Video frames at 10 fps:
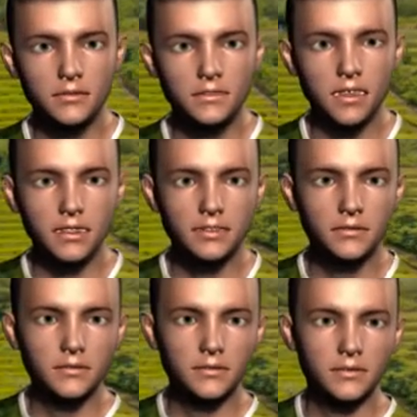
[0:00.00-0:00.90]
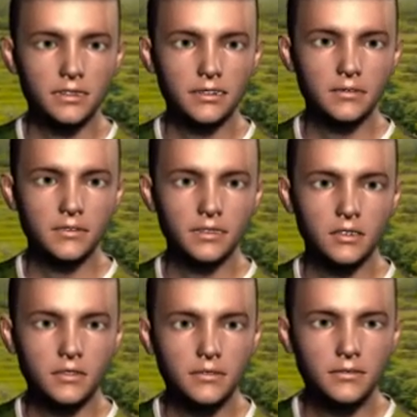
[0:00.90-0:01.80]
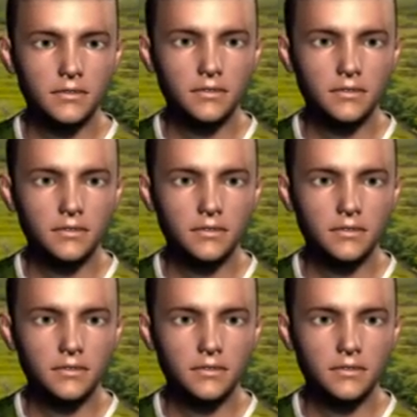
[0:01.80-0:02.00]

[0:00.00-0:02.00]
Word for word: for he is flesh.